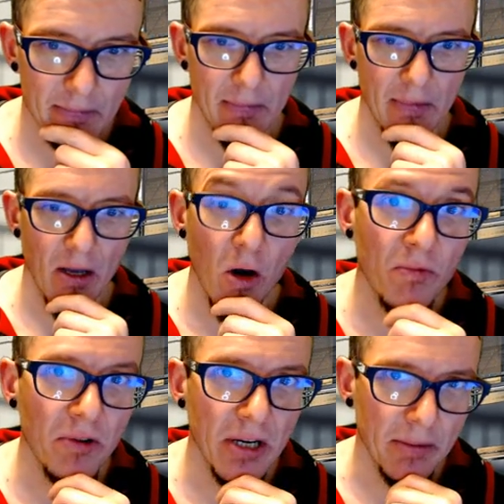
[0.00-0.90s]

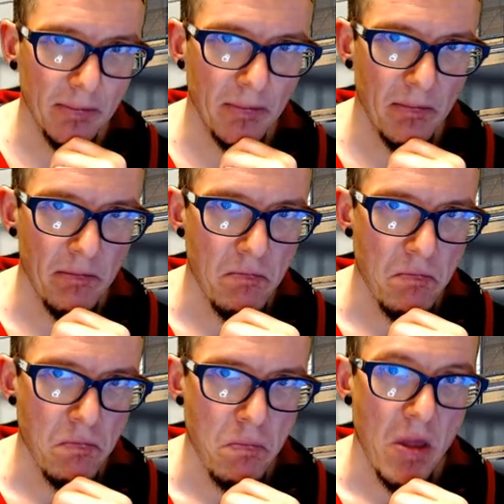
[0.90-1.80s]
Hopefully
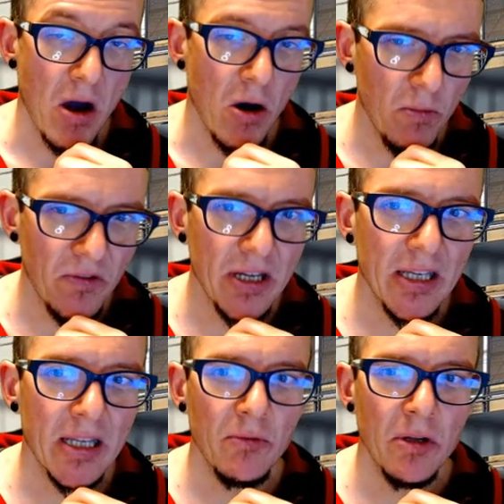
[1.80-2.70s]

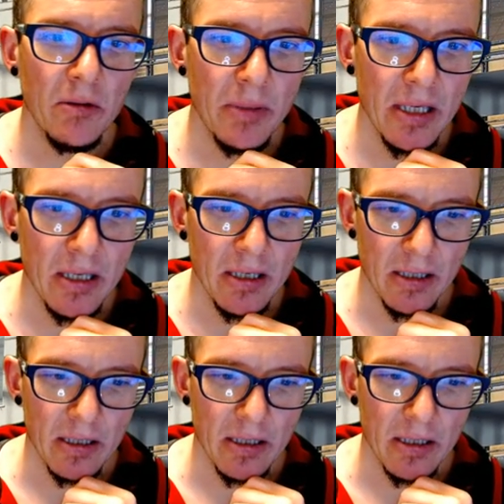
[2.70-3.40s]
they will be